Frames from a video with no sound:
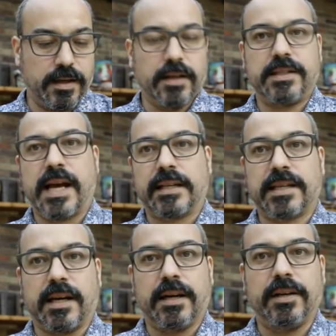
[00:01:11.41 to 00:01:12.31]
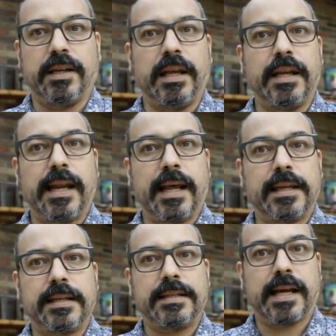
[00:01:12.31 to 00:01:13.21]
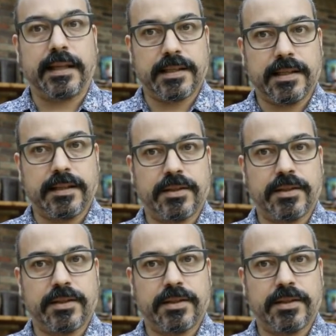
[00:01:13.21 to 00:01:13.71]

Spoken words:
a delta, an inland delta.